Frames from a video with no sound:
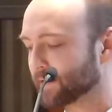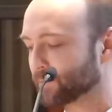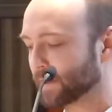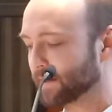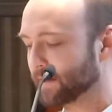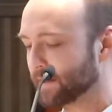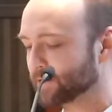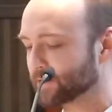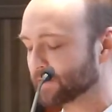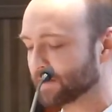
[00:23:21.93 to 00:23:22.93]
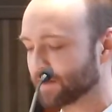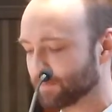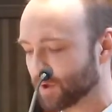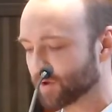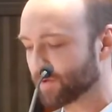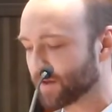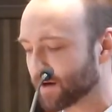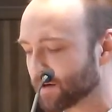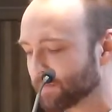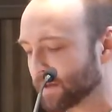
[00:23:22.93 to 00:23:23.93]
and radiation and
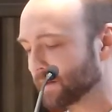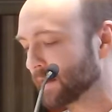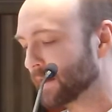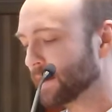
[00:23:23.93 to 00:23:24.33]
immunotherapy,